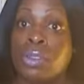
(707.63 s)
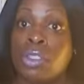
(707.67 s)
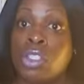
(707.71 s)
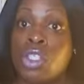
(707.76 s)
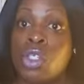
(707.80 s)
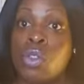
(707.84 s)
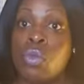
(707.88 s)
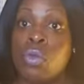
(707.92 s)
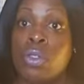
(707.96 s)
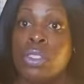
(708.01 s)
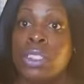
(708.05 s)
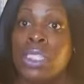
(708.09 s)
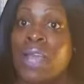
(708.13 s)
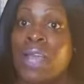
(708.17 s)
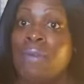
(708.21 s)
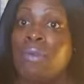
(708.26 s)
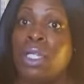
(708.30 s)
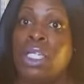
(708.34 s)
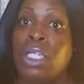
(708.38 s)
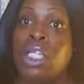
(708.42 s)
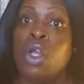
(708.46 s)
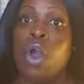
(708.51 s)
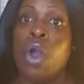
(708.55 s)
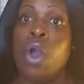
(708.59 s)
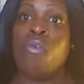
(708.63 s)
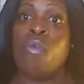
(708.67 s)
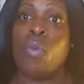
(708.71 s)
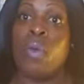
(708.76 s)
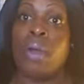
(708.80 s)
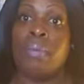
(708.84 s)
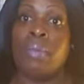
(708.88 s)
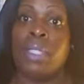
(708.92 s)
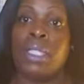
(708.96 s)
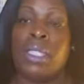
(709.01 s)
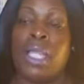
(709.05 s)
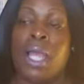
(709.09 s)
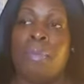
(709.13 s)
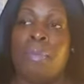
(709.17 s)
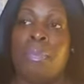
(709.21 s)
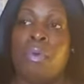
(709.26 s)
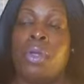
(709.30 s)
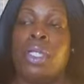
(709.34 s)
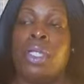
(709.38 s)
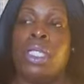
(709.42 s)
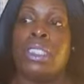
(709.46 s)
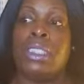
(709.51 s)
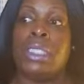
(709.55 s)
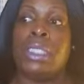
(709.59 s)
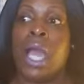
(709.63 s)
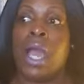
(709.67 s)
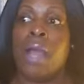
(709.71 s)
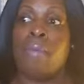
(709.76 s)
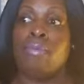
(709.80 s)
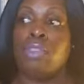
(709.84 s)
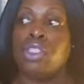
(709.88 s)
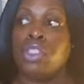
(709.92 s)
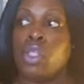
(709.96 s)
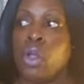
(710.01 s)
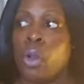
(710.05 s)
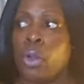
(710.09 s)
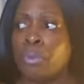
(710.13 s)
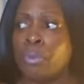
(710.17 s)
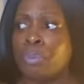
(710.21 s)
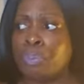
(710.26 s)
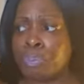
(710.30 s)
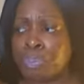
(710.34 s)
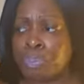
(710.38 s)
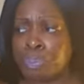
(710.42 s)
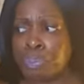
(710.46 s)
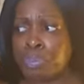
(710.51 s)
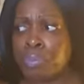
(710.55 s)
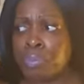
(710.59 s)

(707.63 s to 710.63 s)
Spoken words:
You were definitely overwhelmed at that point in time. So